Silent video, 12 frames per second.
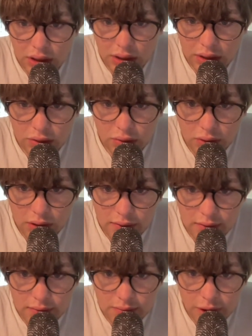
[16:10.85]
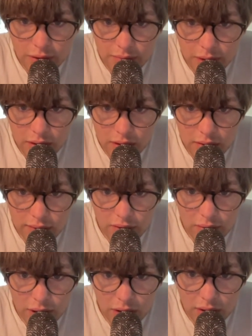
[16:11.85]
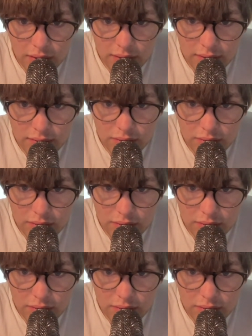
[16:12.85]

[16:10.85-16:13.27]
increased prosperity for Americans